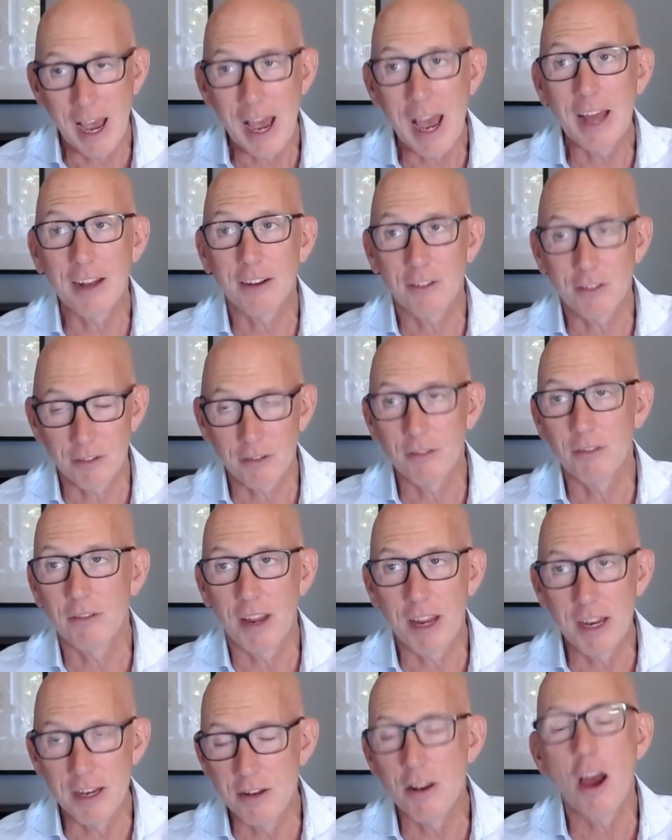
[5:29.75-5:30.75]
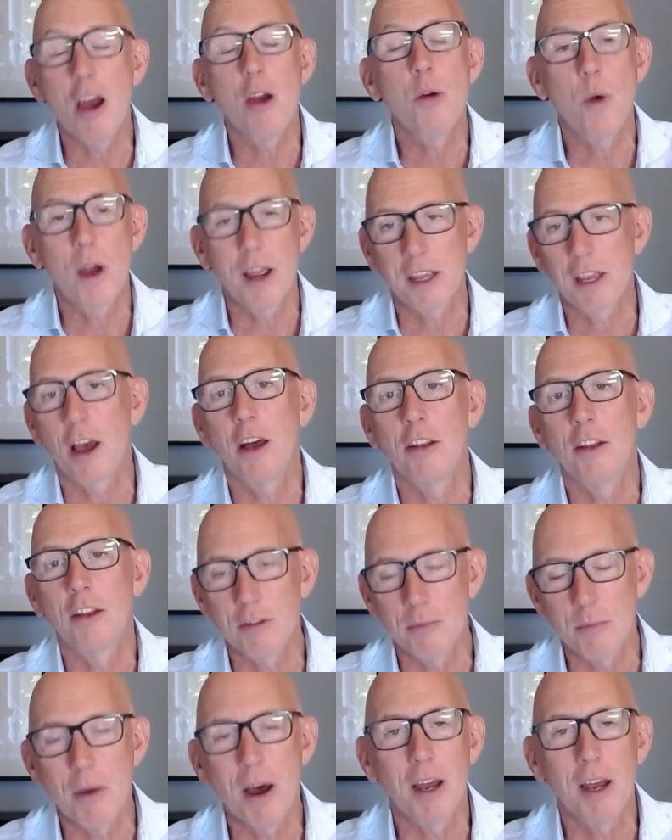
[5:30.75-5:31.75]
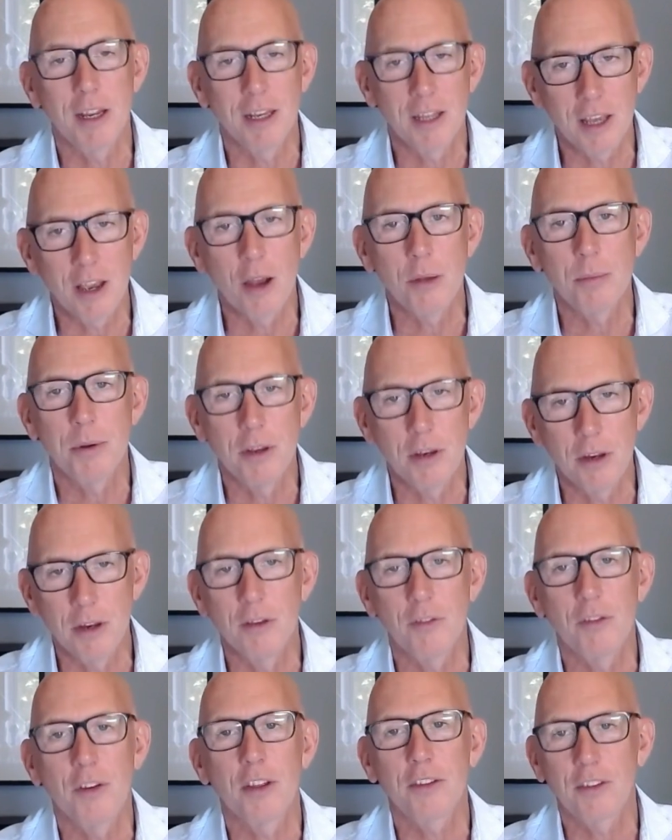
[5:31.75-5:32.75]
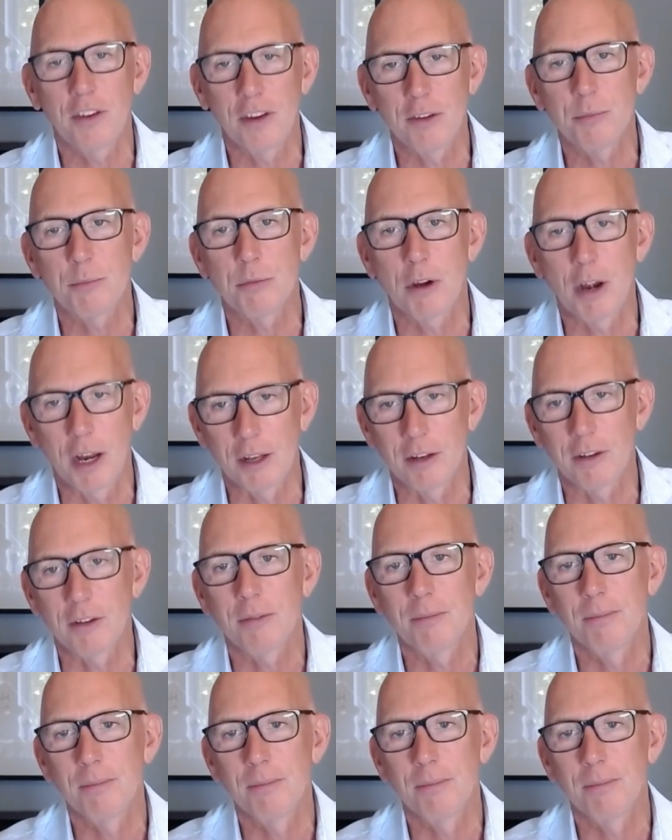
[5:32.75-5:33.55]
and in no way undermine the Open University's brand.